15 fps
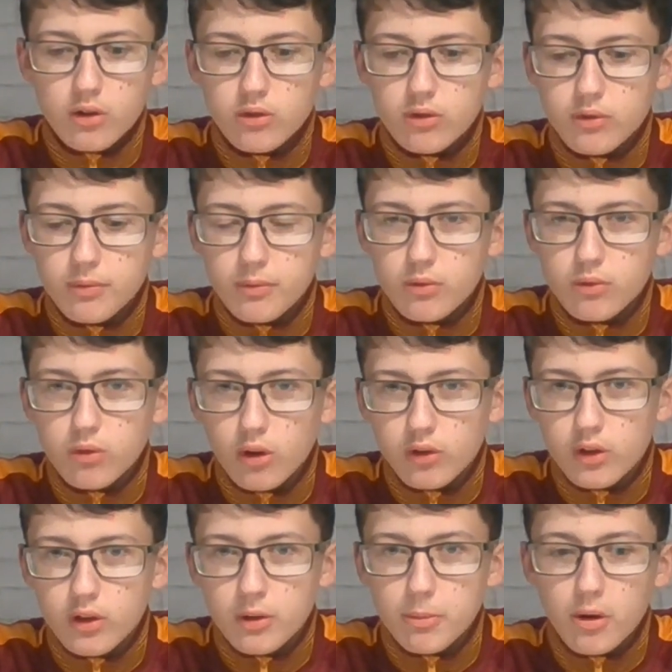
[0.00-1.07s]
crossing the
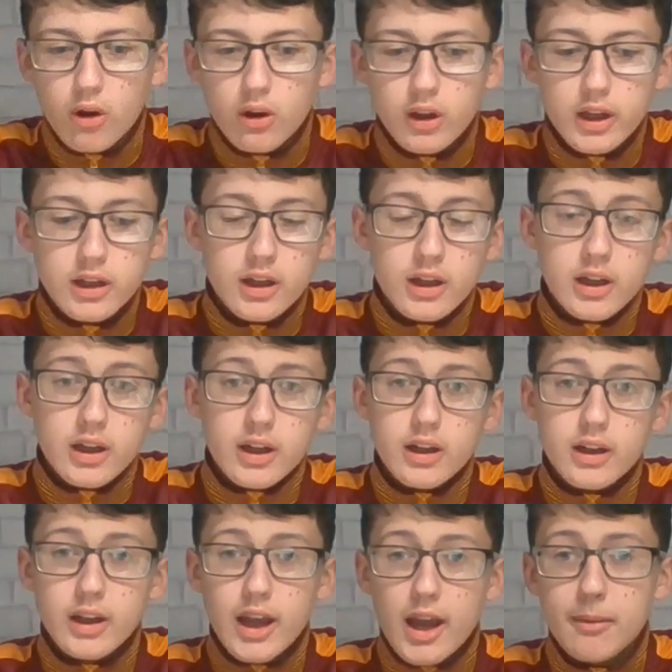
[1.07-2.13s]
ball in and
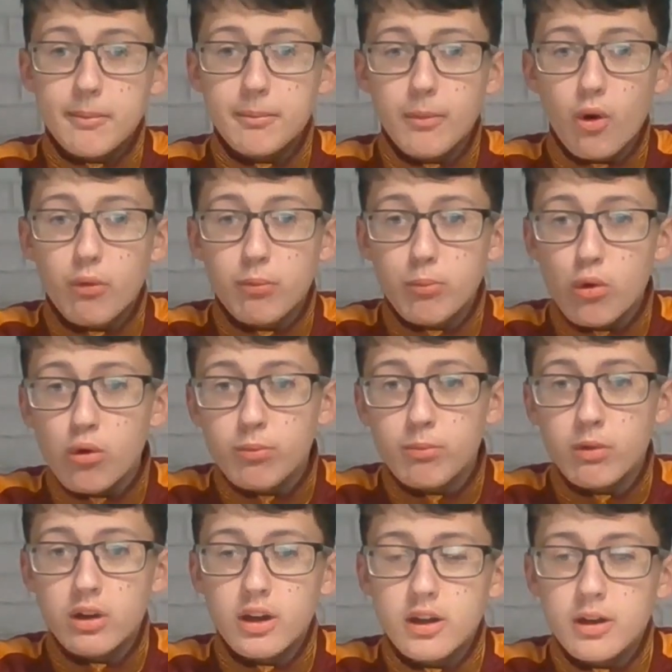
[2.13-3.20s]
getting more movement in the
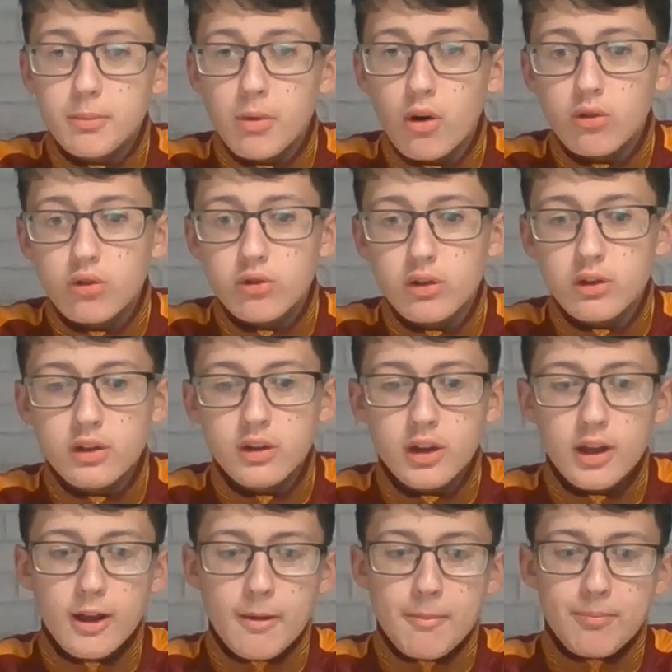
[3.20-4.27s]
box. And
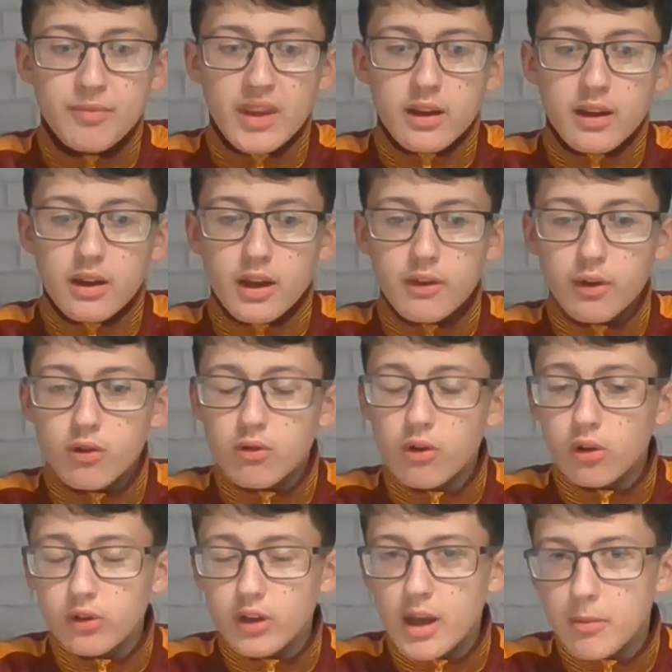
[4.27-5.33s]
if a cross came
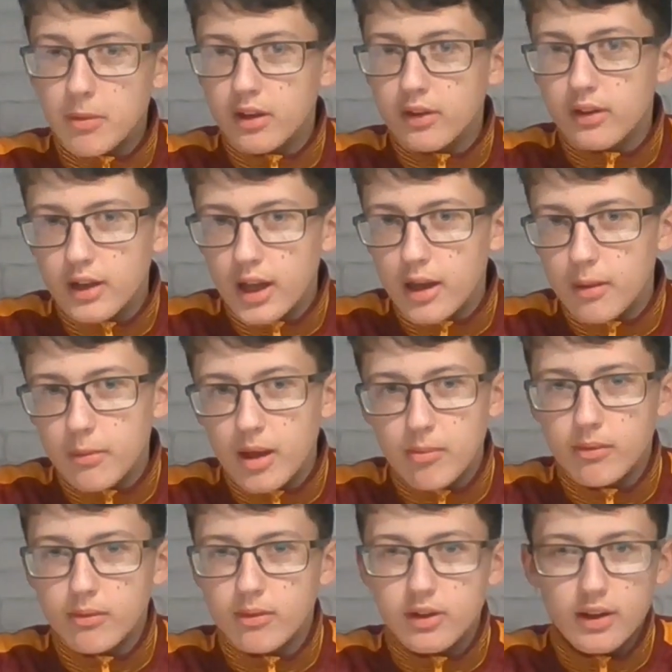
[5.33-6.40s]
in today, maybe
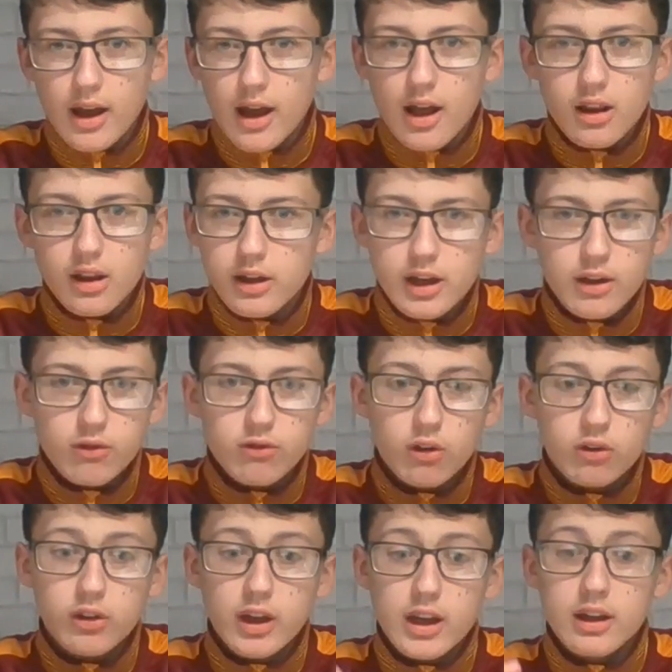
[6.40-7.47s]
say Halliday crossed it in,
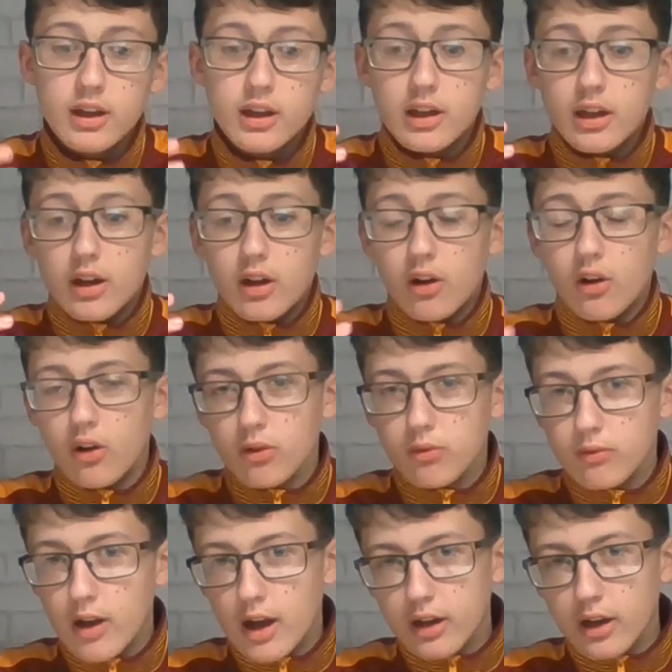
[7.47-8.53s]
or
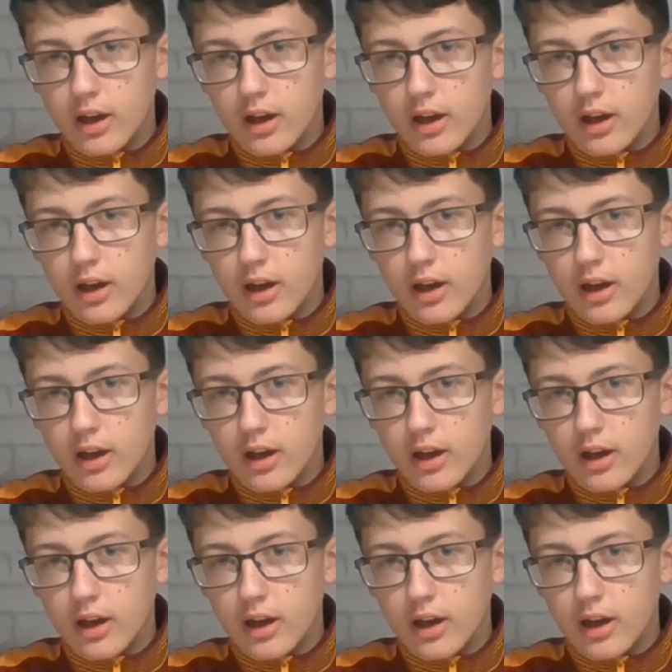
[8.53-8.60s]
Rydal,